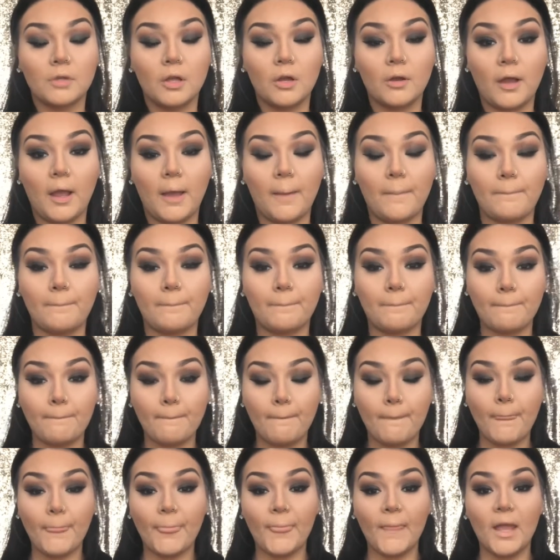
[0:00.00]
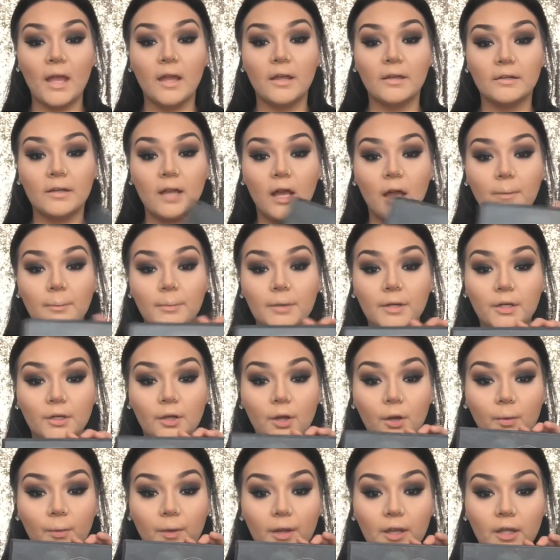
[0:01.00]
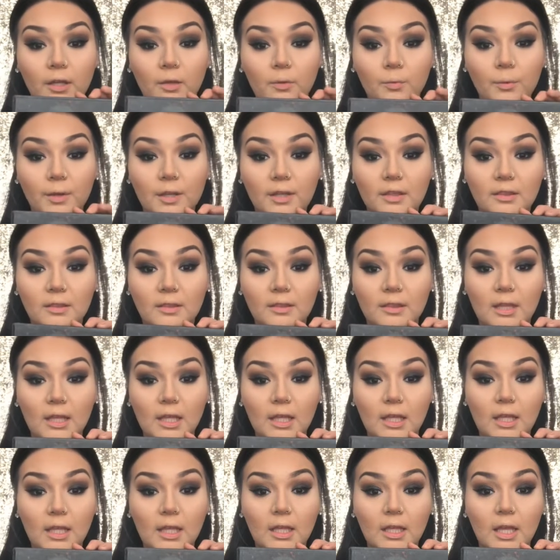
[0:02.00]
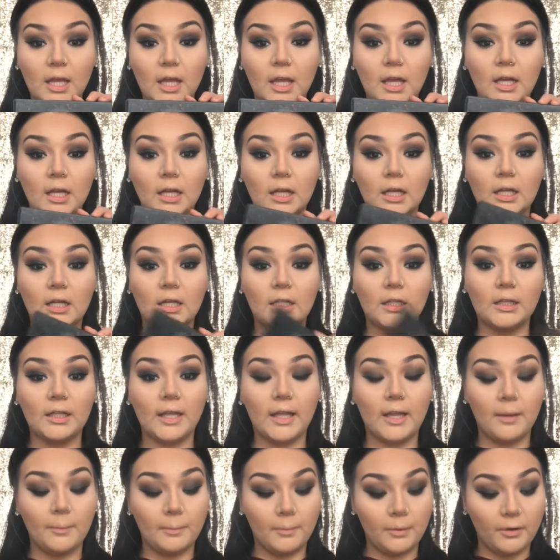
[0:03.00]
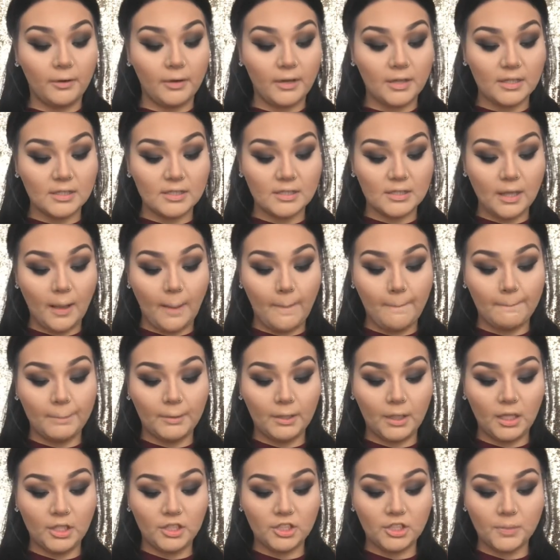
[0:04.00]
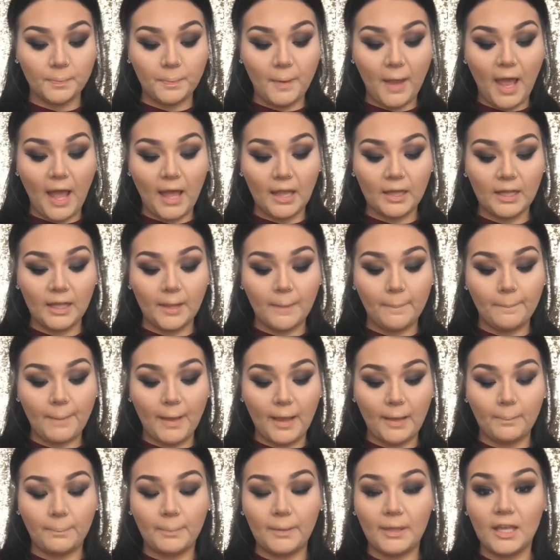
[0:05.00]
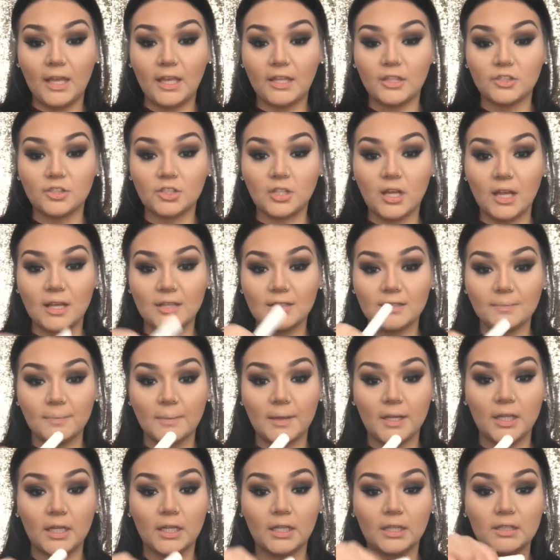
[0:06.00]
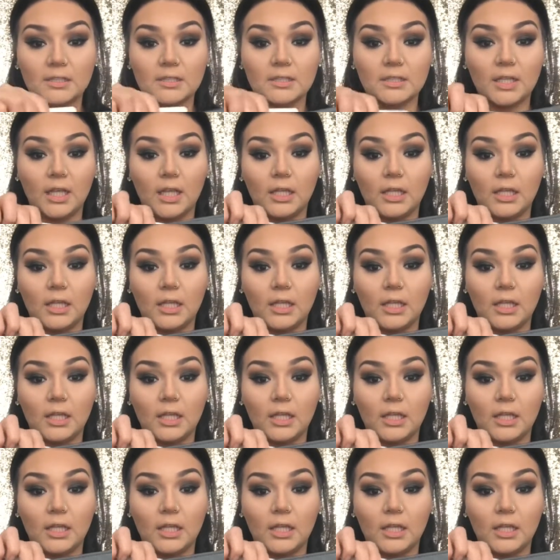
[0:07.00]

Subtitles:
Okay, now I'm gonna go in with the Glamorous blush palette by BH Cosmetics.